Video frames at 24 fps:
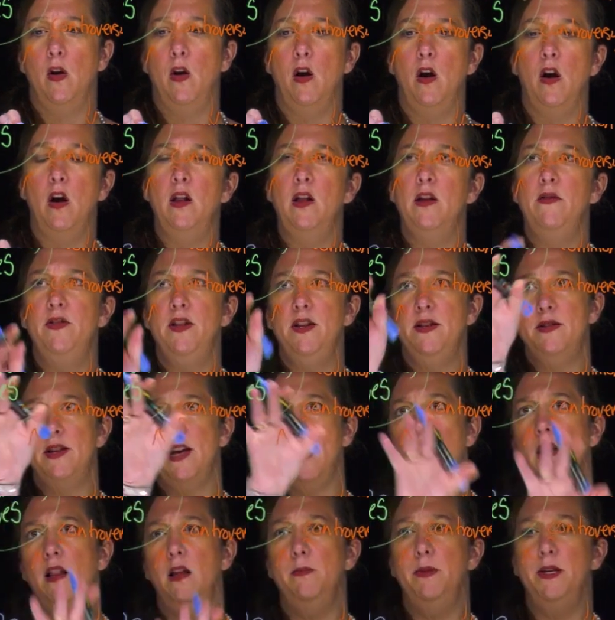all of these
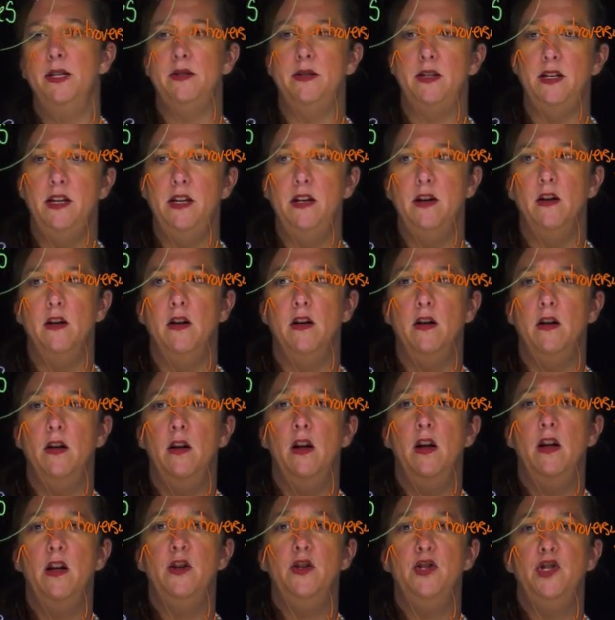elements here
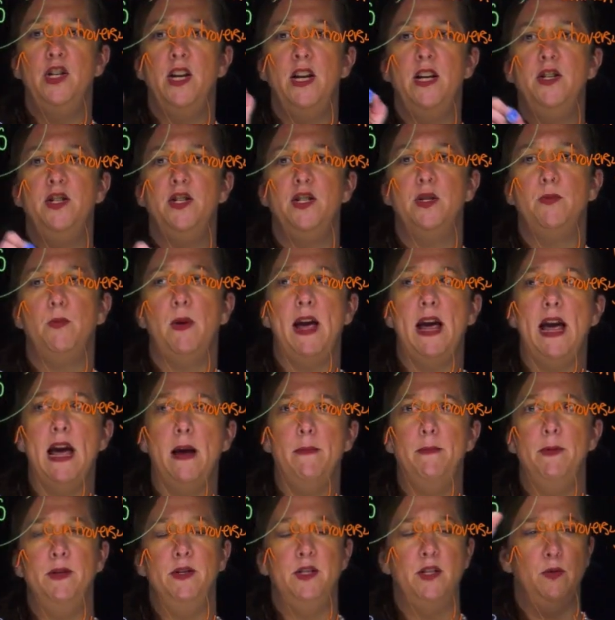changes what
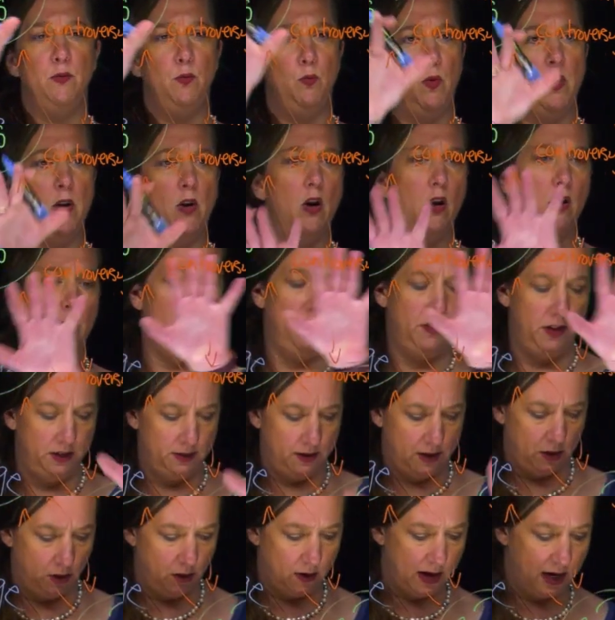happens when all of these
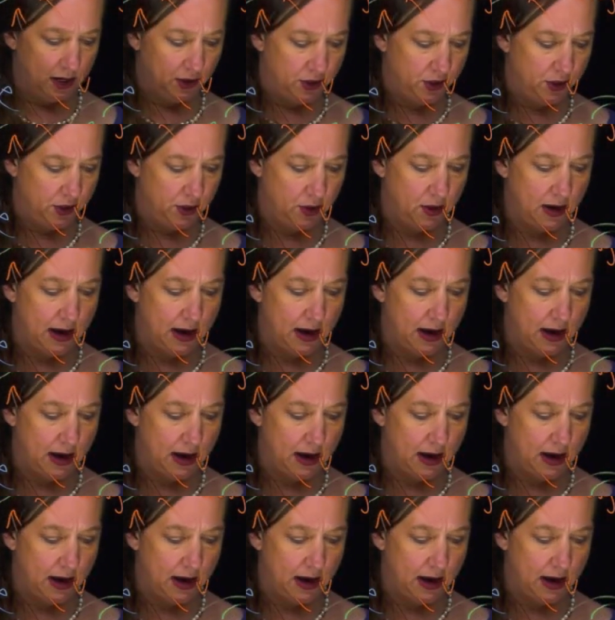interactions are